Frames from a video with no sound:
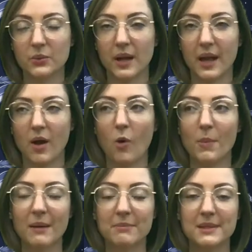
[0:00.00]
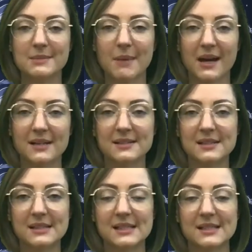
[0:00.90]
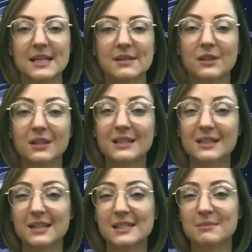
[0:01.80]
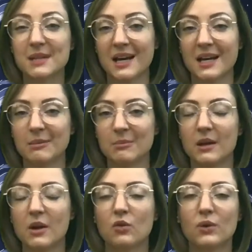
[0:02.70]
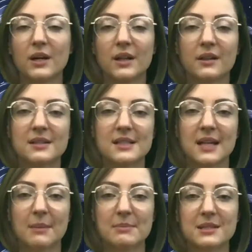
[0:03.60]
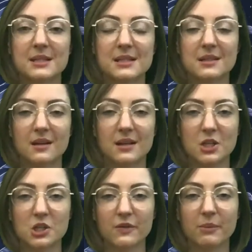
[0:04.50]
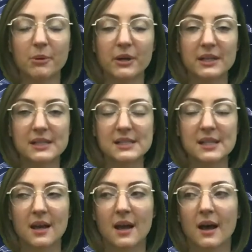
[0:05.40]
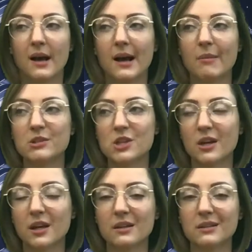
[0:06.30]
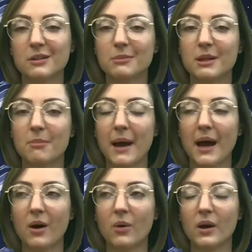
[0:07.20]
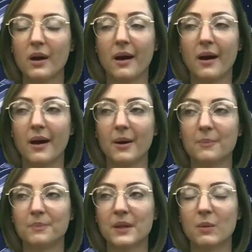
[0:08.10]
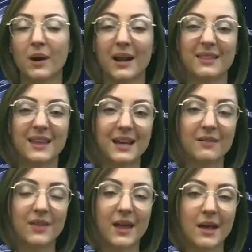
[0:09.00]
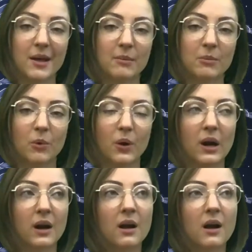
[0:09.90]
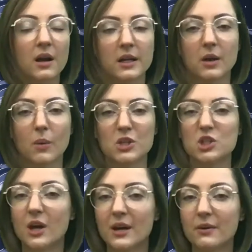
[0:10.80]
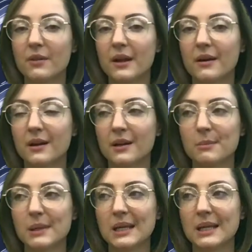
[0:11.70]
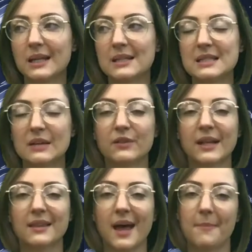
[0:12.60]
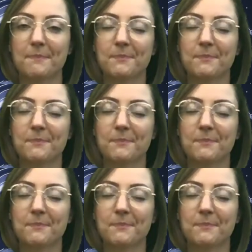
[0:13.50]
when I open up these boxes is I really take some time reading the synopses on each of the books and talking a little bit about what I think of them, or what genre they are going to be in and stuff like that.